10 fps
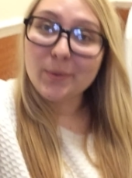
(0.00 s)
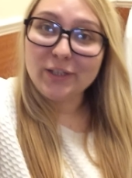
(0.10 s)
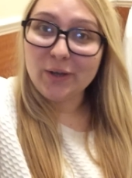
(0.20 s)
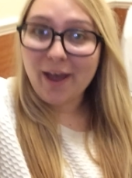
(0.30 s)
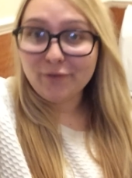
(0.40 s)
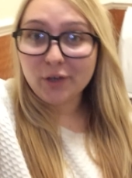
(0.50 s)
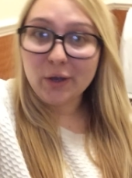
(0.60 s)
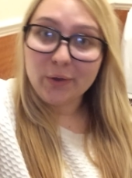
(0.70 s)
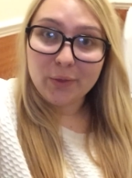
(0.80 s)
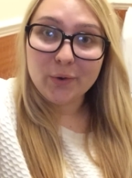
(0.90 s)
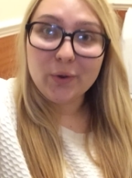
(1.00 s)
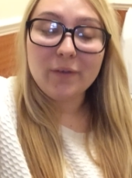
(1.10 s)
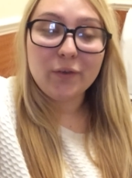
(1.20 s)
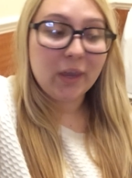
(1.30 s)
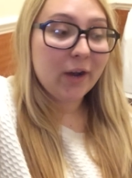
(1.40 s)
That's what you have to go through
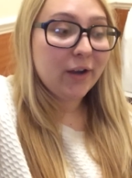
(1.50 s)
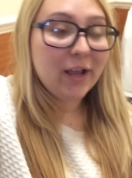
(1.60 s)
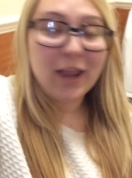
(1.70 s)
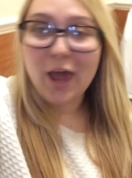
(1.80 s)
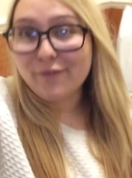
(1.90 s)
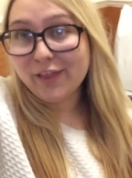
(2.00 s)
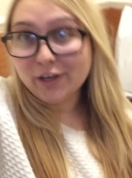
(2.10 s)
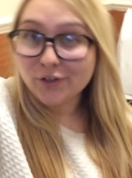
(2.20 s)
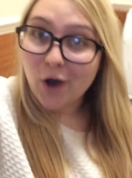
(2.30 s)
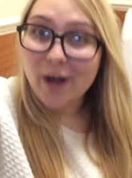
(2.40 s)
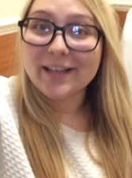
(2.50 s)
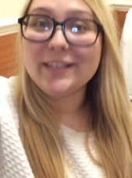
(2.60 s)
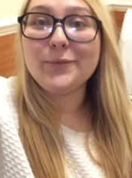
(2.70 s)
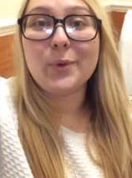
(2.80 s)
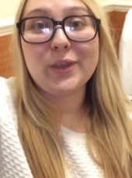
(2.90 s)
if you carry a lot of
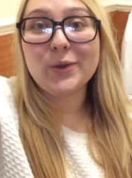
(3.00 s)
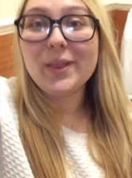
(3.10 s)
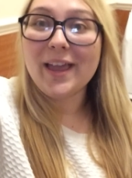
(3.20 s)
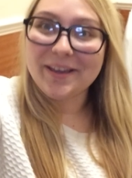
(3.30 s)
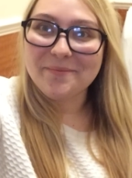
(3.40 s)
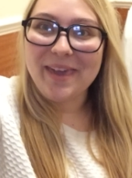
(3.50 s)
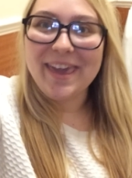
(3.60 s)
electronics with you, like